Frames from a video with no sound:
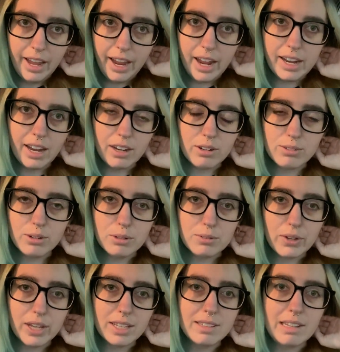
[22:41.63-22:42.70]
and I don't know if
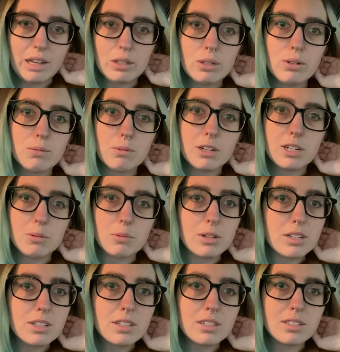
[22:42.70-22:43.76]
I can download one at
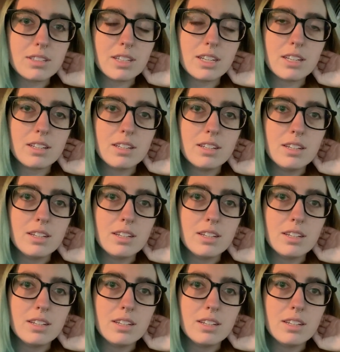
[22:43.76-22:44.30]
work because like